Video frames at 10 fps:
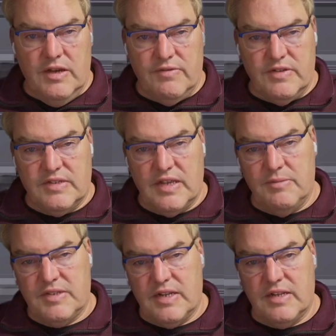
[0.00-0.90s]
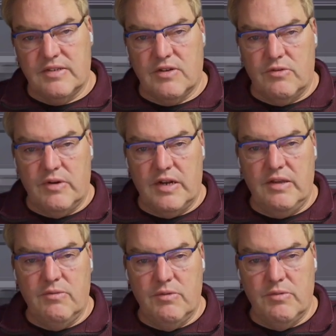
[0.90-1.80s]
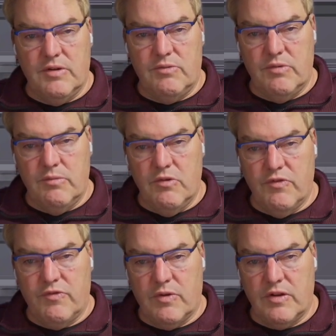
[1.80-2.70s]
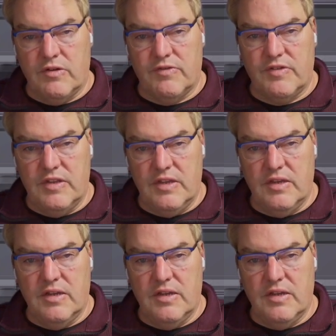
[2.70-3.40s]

the same settings already. We will remove one of the